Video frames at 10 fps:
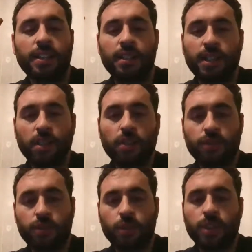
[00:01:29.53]
a lot of
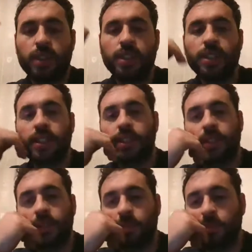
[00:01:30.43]
torque.
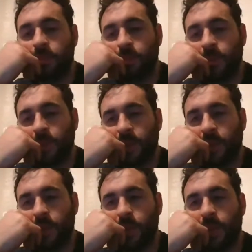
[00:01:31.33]

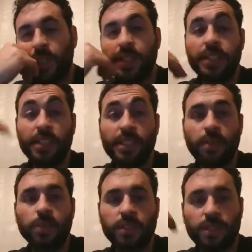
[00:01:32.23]
So ideally, I
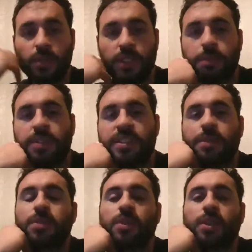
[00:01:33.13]
wanted to keep the same
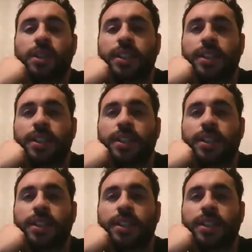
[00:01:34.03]
torque,